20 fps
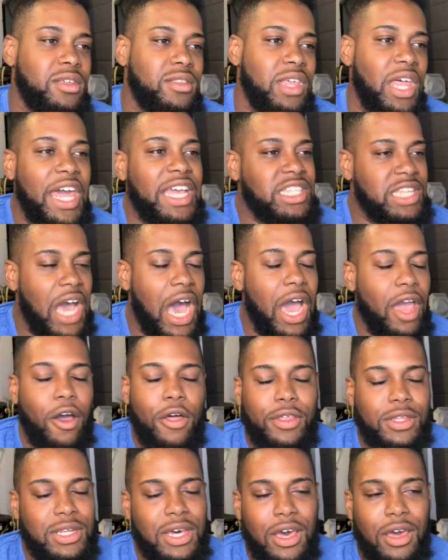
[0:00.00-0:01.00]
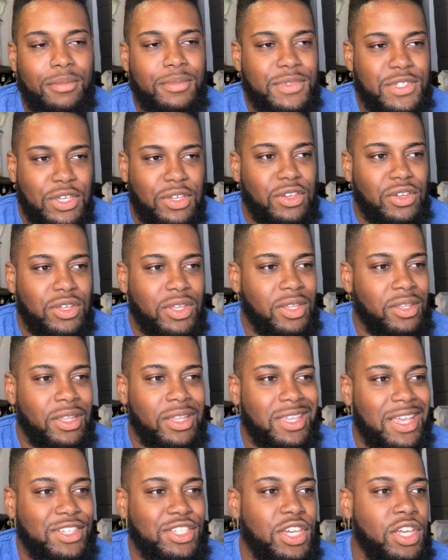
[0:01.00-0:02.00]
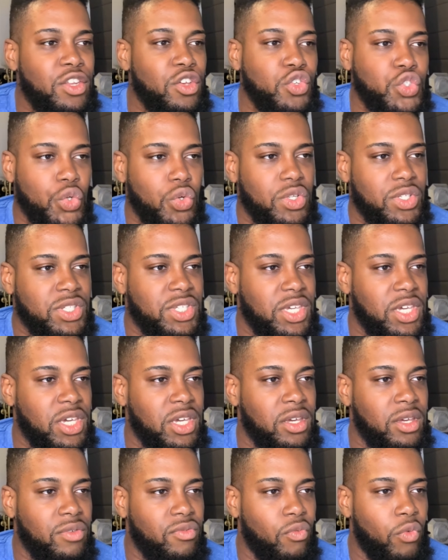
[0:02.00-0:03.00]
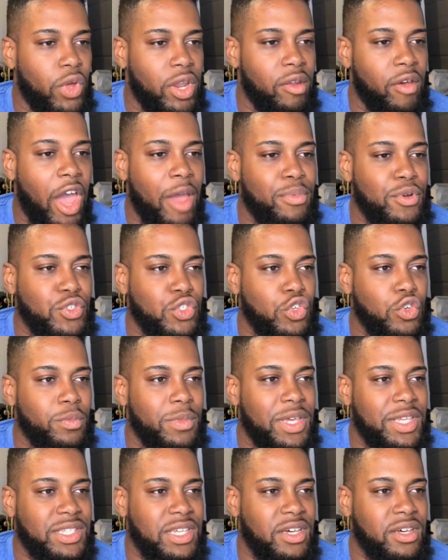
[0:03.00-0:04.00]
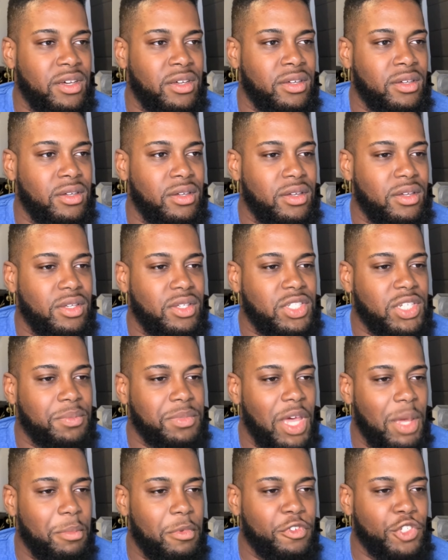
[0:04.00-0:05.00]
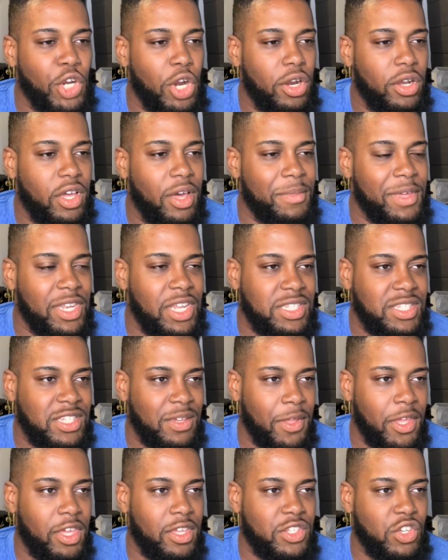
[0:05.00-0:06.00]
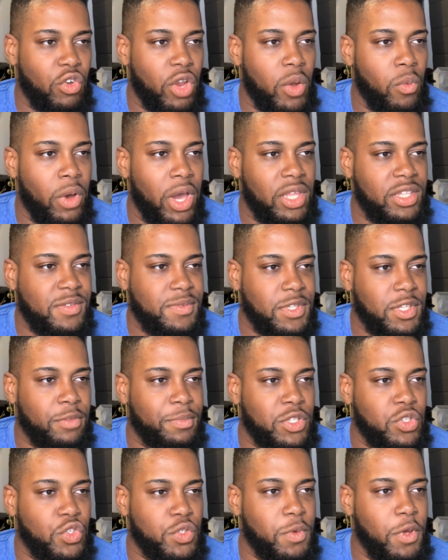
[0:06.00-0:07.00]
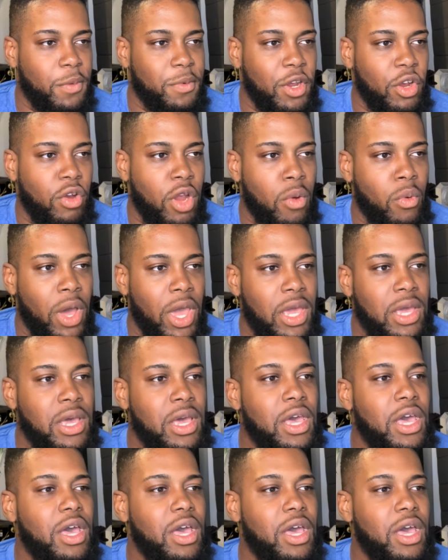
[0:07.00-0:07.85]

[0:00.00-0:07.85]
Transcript: They, like, die all the time. So it's actually unusual to see what I presume is some type of shark. I mean, it doesn't seem like it's a great white. It seems a little bit too small to be a great white.